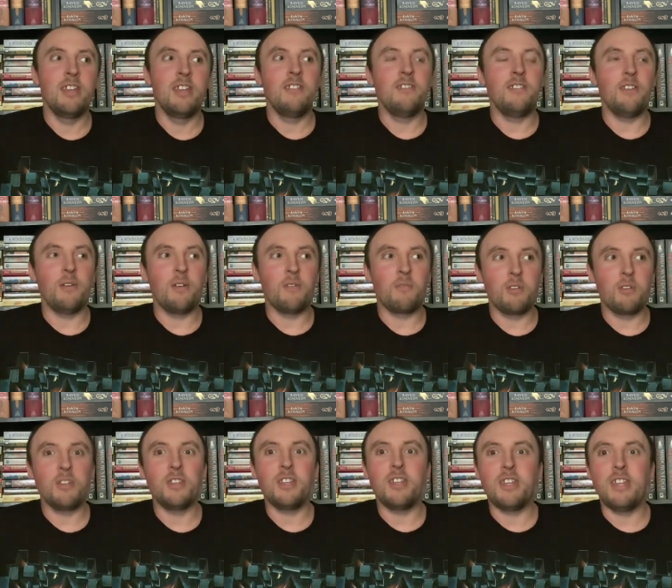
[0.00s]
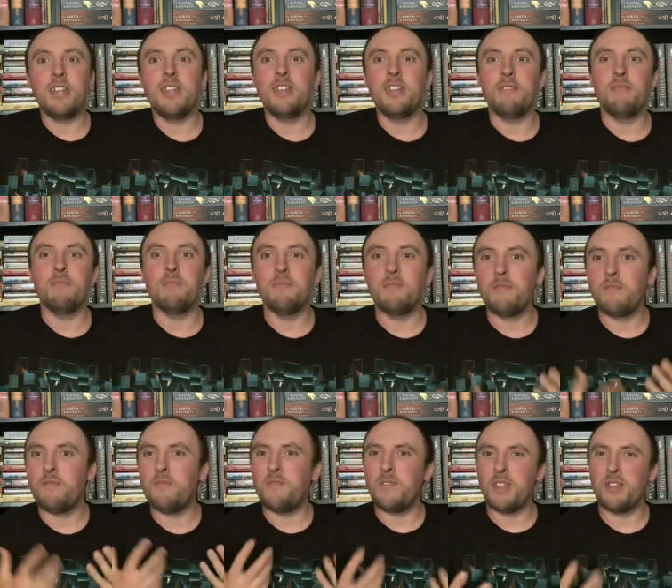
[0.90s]
So I really didn't
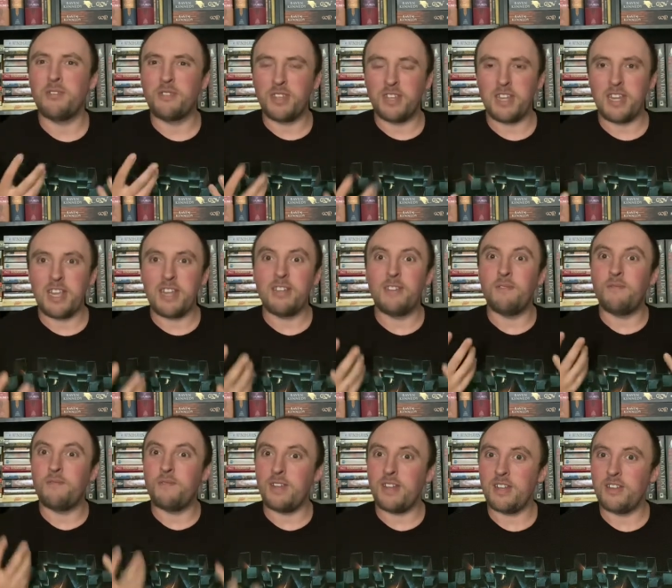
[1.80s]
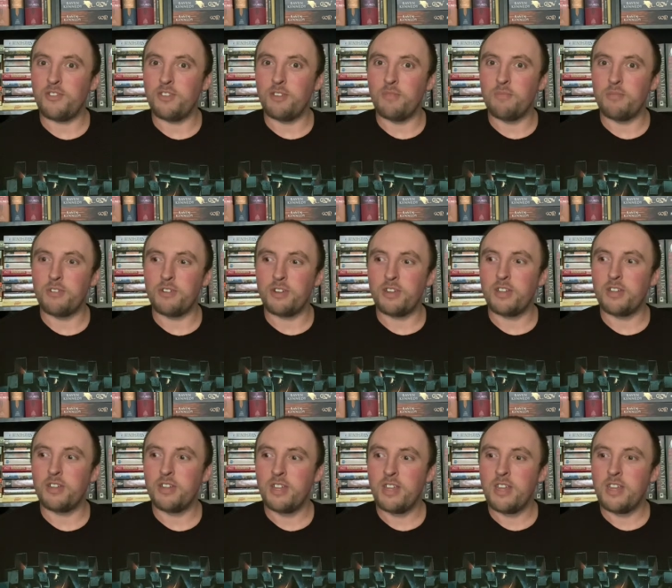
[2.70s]
feel the need to finish a book
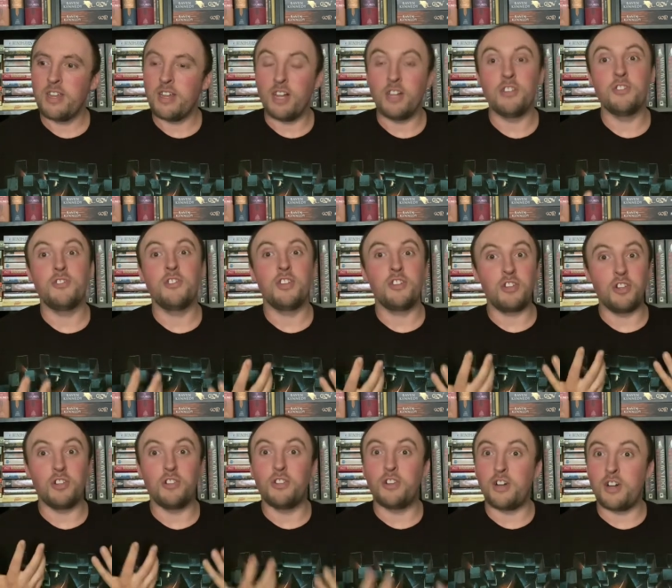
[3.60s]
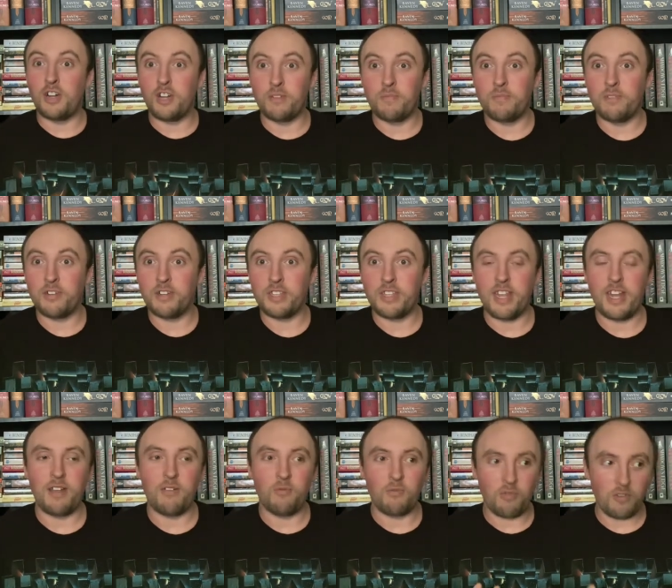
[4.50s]
it's such a long book that
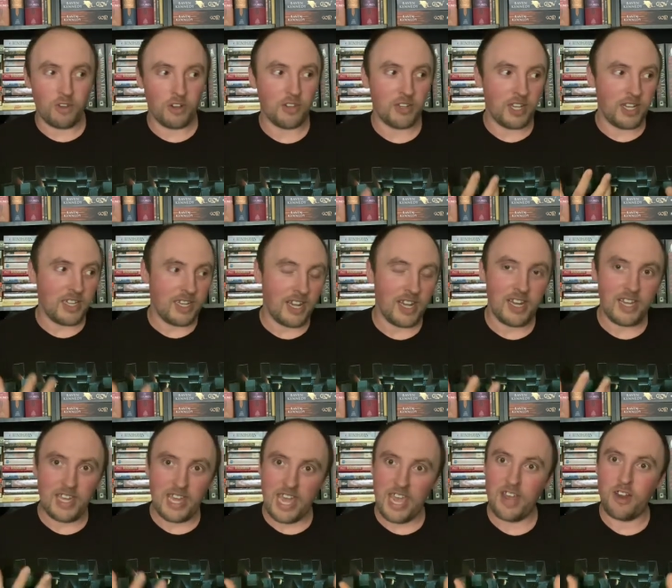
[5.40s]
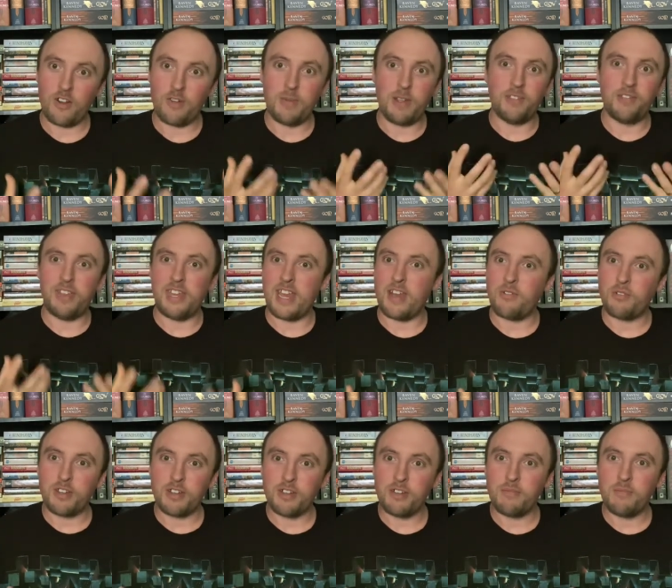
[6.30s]
I really didn't care about the
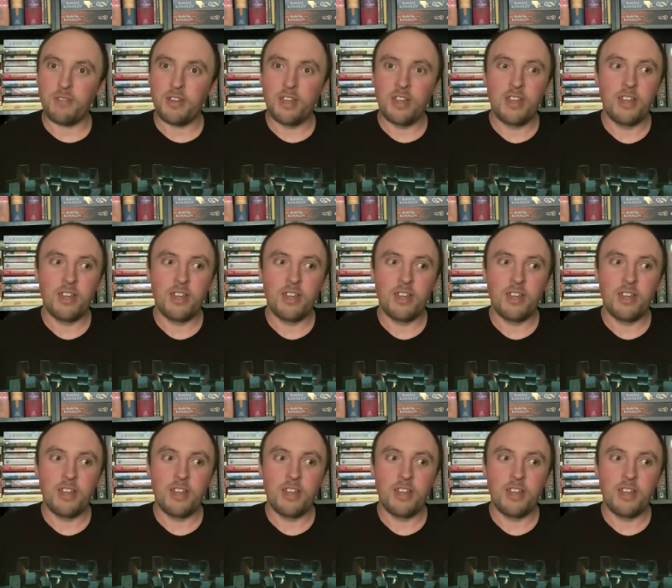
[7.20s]
outcome.